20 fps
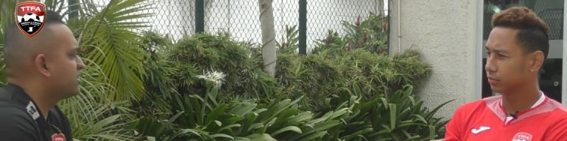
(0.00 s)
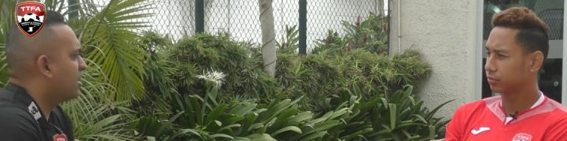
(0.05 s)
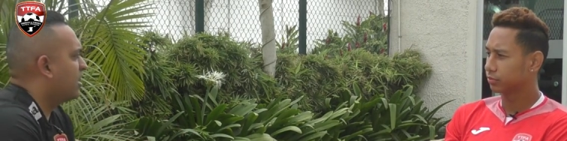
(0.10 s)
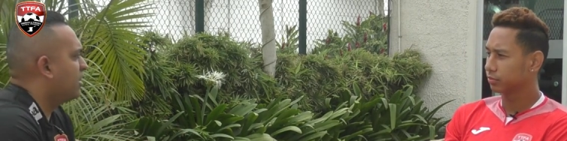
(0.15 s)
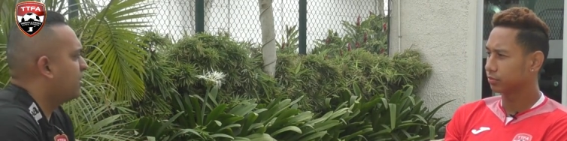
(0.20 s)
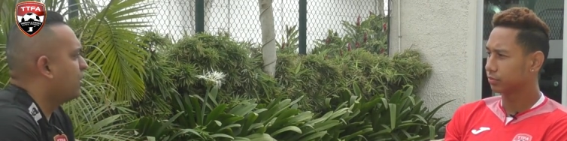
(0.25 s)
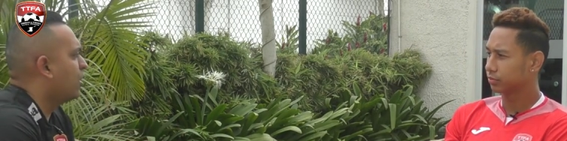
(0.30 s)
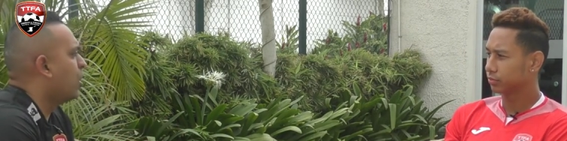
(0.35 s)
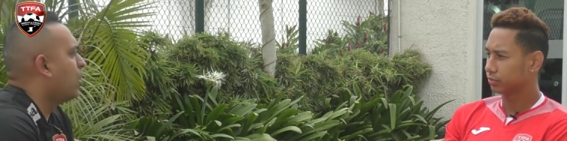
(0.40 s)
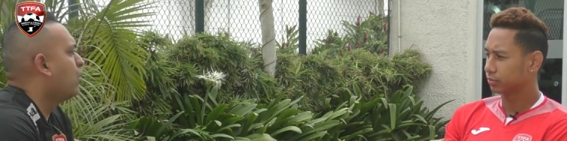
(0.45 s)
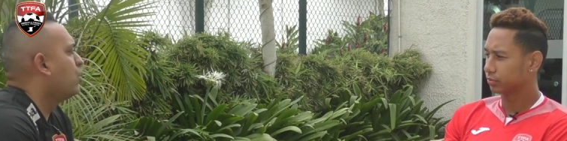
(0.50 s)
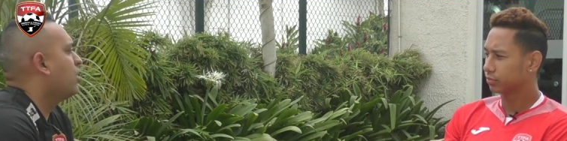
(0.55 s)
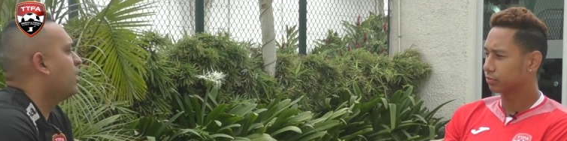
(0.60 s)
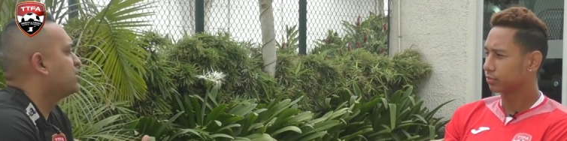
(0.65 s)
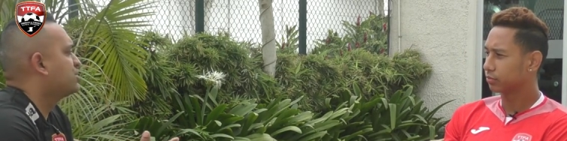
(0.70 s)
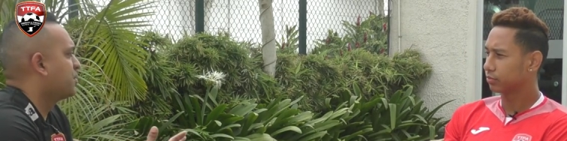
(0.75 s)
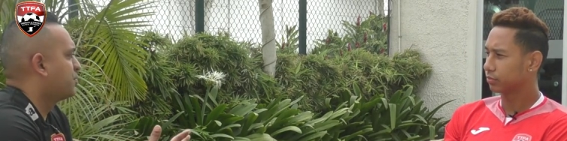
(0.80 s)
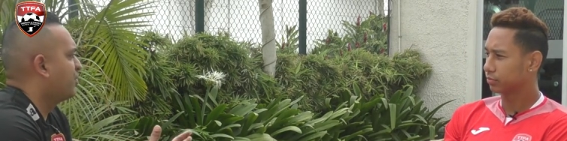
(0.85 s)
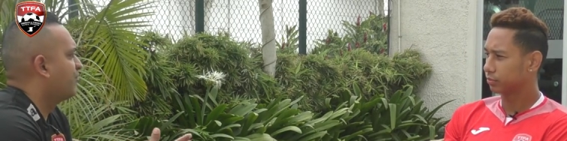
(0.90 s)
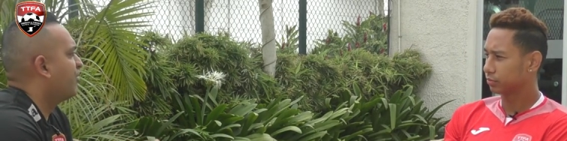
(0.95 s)
Speaker 1: and now as
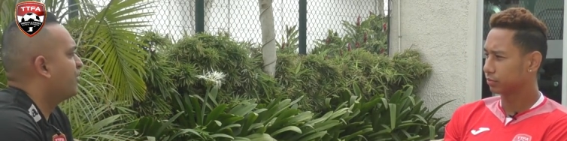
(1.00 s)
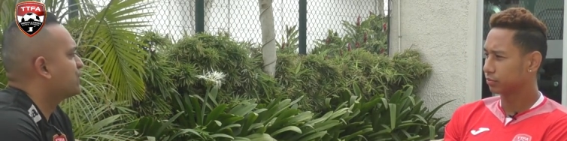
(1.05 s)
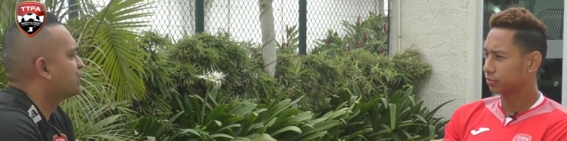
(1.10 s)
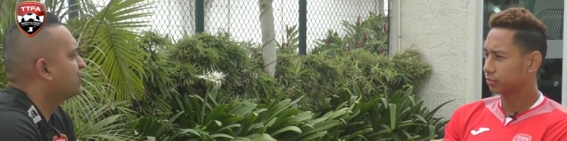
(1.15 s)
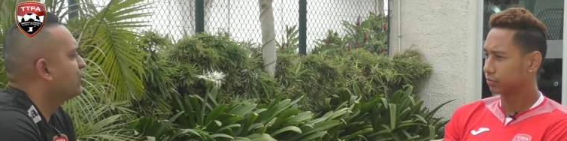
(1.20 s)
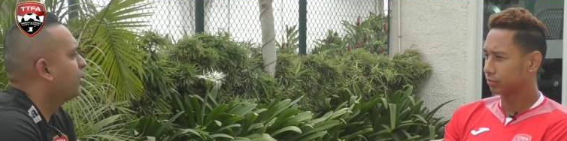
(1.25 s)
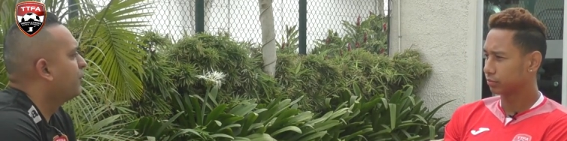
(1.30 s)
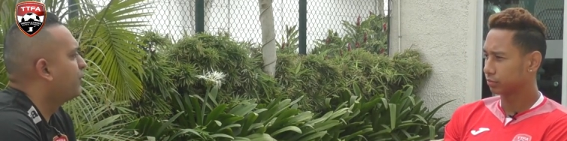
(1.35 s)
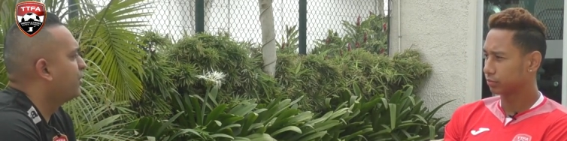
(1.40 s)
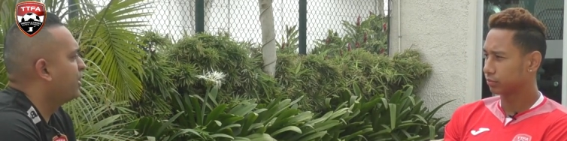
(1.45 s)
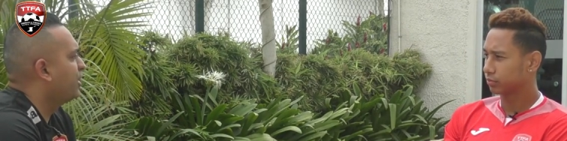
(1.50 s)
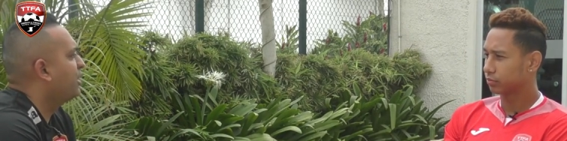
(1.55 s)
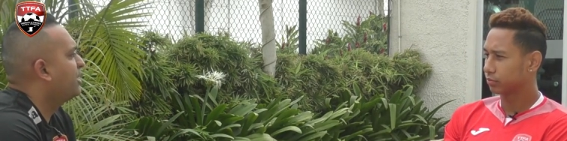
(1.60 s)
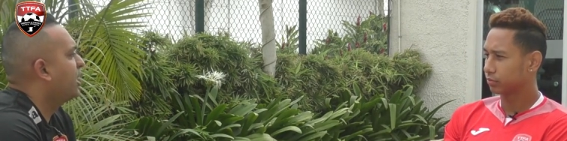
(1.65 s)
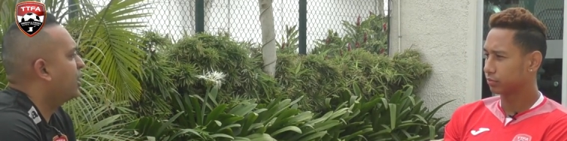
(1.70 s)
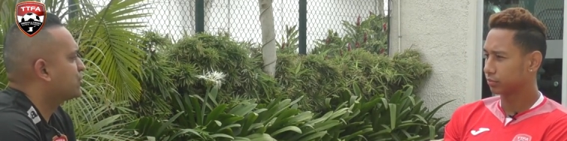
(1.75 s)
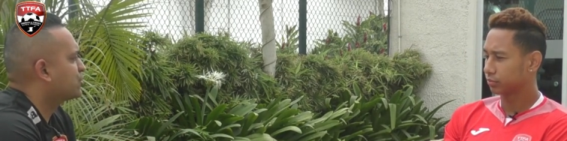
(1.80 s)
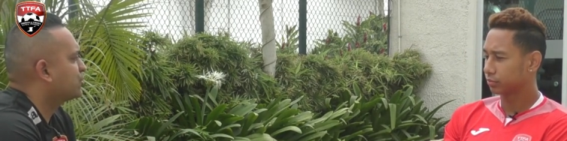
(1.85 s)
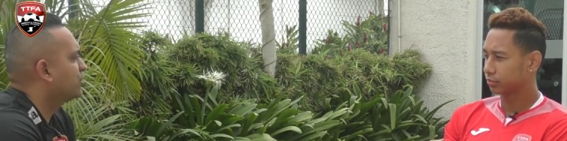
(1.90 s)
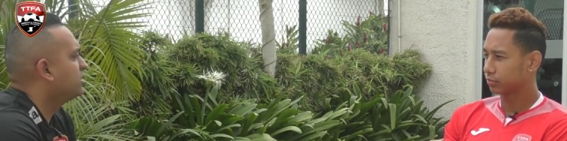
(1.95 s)
a professional player,
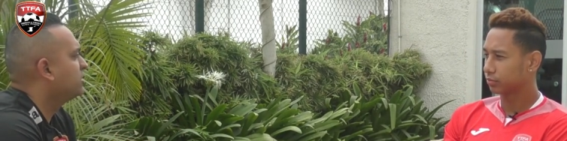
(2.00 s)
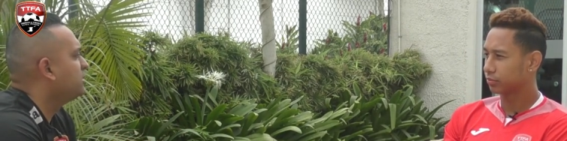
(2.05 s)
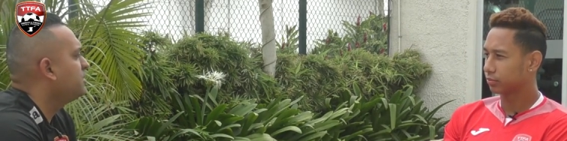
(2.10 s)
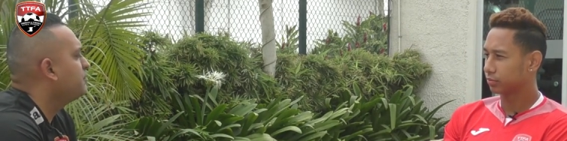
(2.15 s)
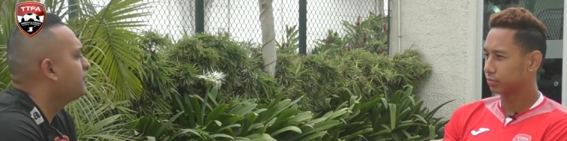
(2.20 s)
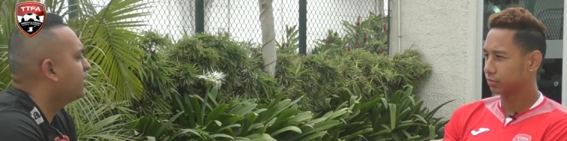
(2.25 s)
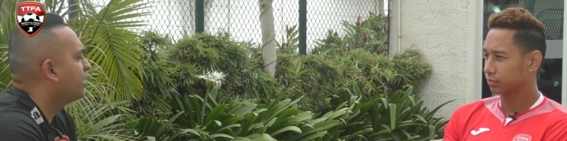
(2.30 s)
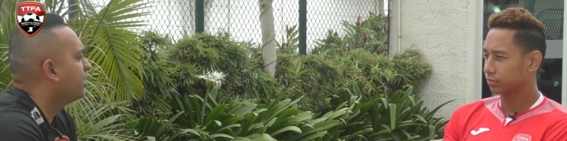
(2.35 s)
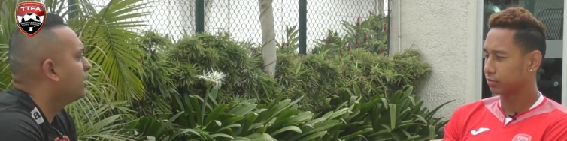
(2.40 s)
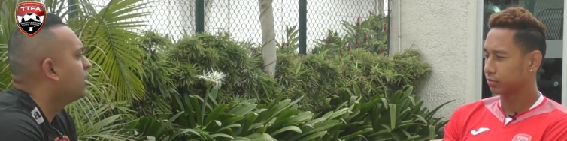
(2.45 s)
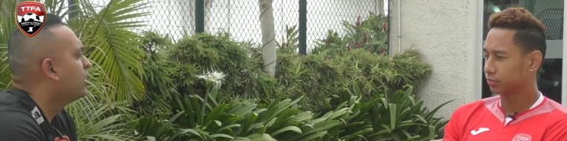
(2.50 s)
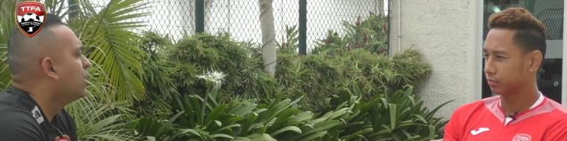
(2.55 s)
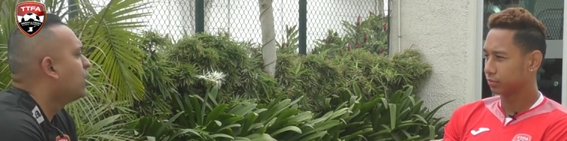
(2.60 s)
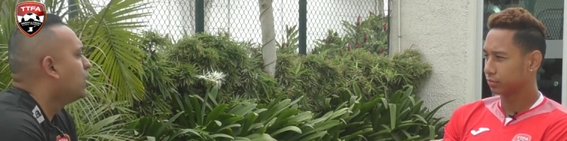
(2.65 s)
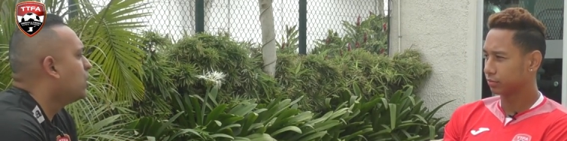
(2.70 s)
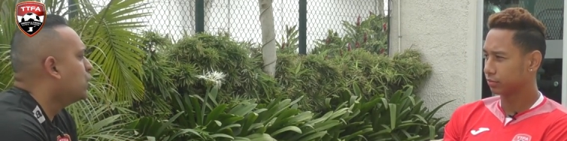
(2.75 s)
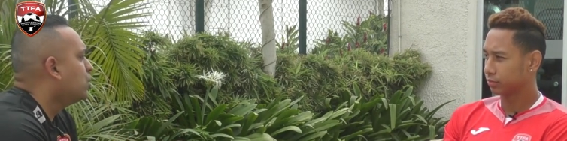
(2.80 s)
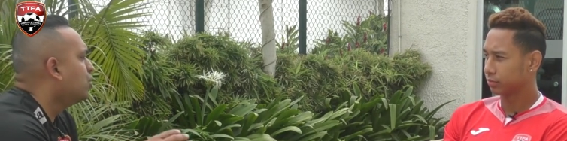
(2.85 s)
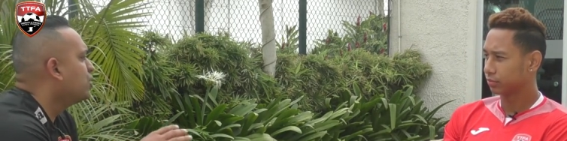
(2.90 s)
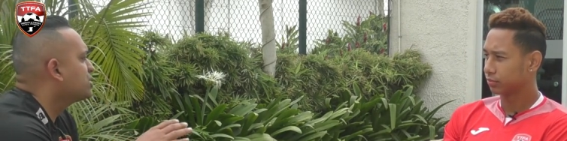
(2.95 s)
national team player,
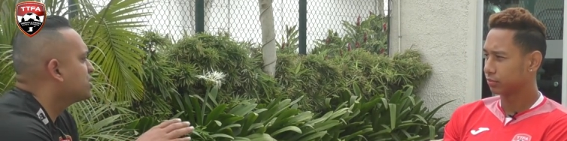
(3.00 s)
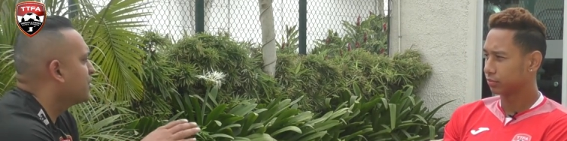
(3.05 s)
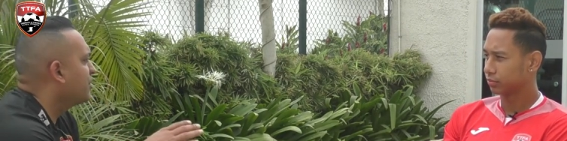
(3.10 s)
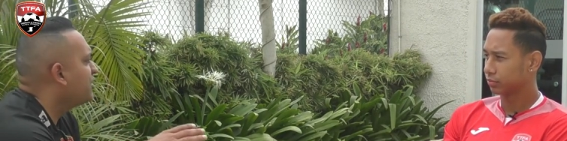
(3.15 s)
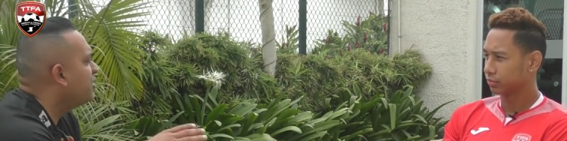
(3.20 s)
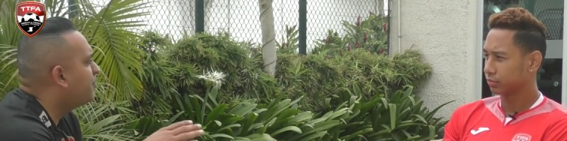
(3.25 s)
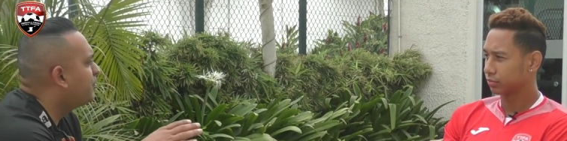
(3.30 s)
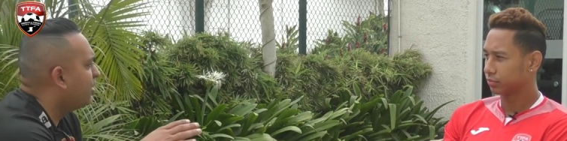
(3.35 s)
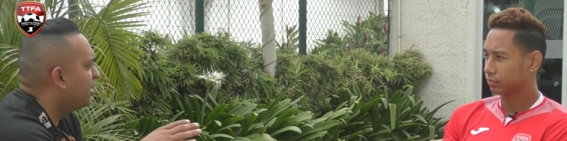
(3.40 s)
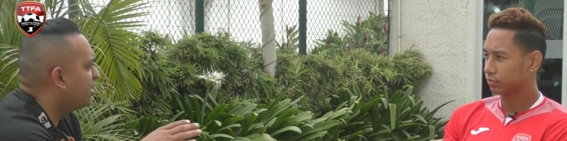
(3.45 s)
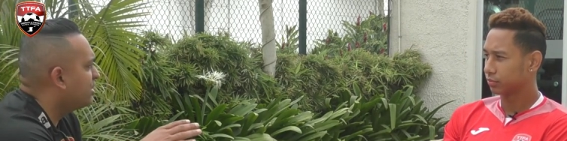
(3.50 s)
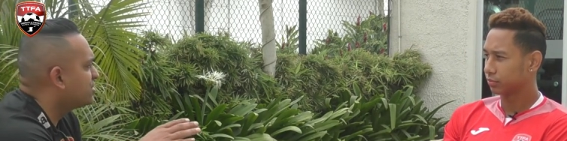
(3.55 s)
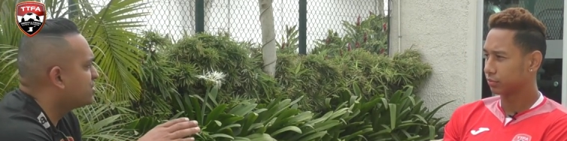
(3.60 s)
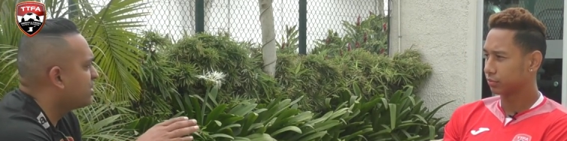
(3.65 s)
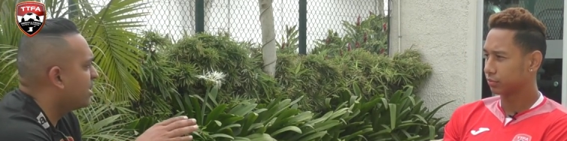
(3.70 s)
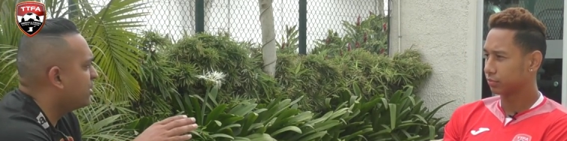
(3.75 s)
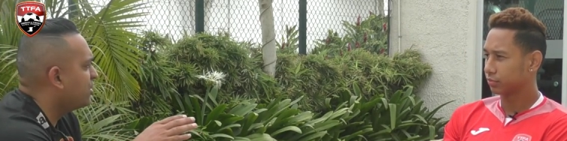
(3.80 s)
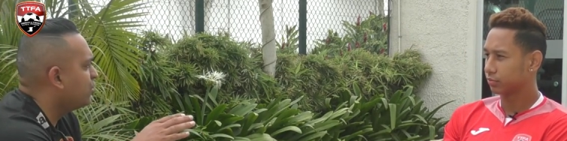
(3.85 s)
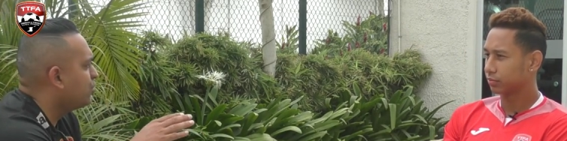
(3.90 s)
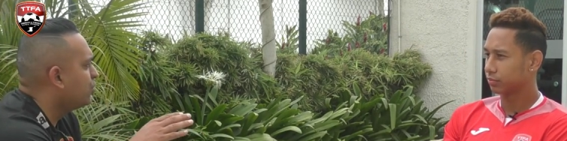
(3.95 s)
who were some of the players that you